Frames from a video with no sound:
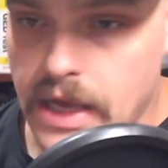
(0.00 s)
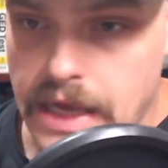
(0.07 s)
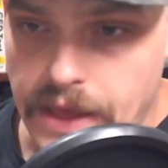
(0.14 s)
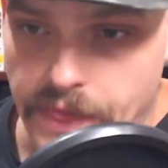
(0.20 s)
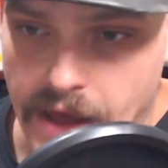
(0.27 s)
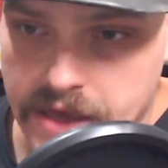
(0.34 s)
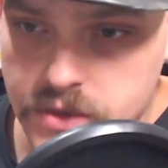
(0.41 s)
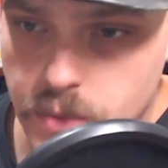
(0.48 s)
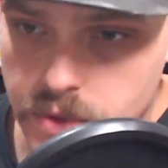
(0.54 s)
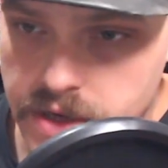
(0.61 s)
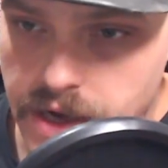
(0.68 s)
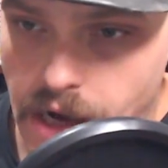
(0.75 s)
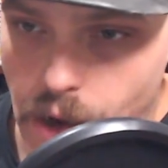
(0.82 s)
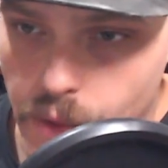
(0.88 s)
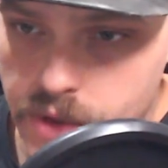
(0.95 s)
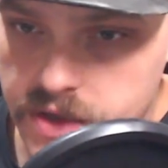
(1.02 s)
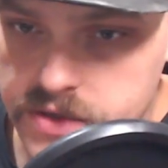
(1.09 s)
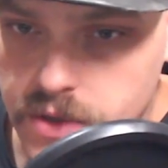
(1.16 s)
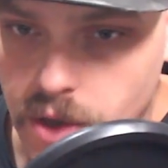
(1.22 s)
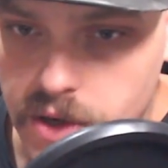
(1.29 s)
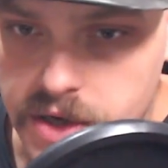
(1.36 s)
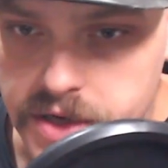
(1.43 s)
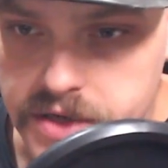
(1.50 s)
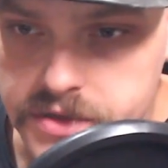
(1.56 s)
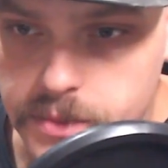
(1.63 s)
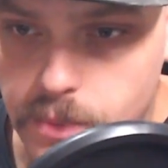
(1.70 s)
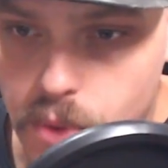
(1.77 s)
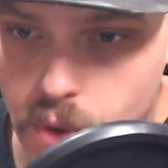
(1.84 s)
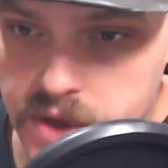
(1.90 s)
and that's what an area target is. A
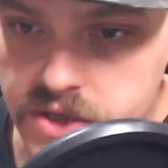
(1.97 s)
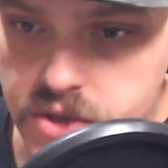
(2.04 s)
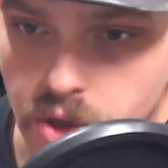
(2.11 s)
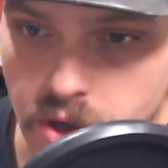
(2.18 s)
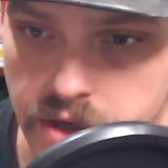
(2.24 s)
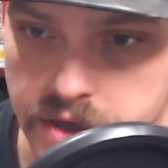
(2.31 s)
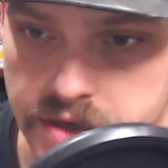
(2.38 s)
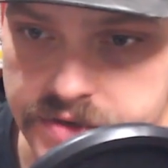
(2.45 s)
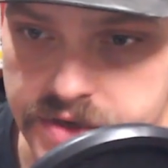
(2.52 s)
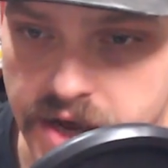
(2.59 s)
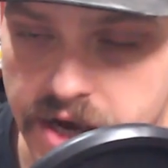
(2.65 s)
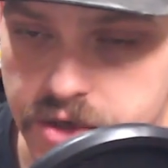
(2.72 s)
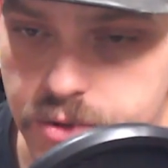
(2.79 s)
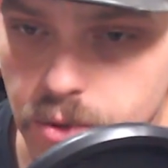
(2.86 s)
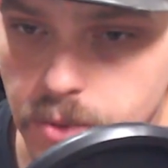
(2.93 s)
point target is an actual